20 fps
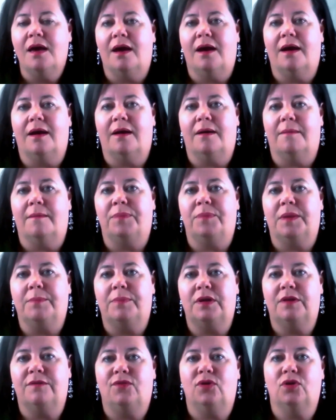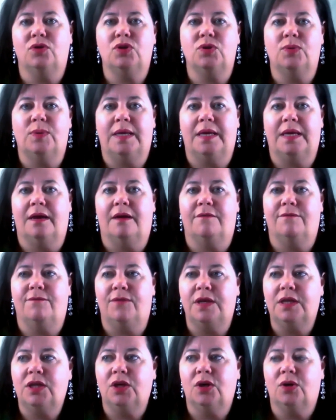But if you're doing a
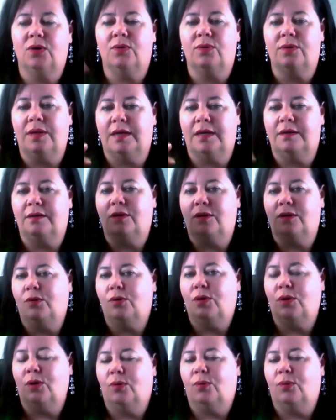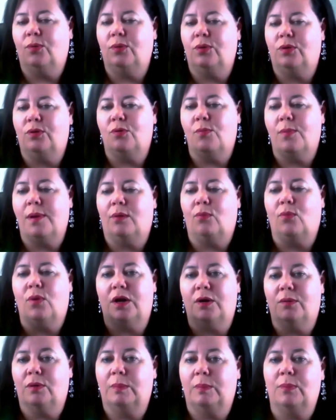video that, you know, you might
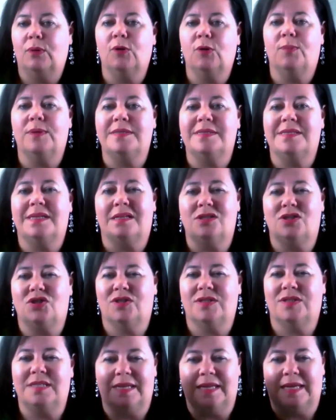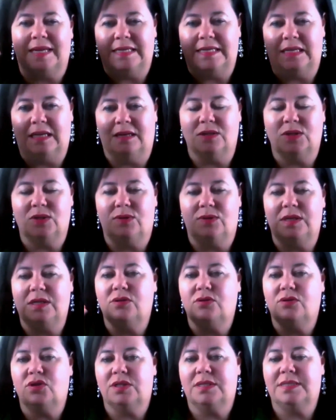want to repurpose, that's just an idea. So
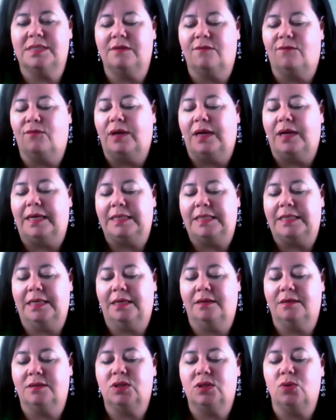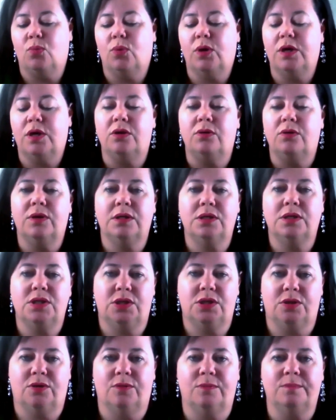these are just different ideas. So what you can
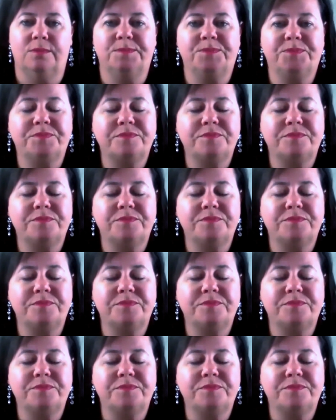do,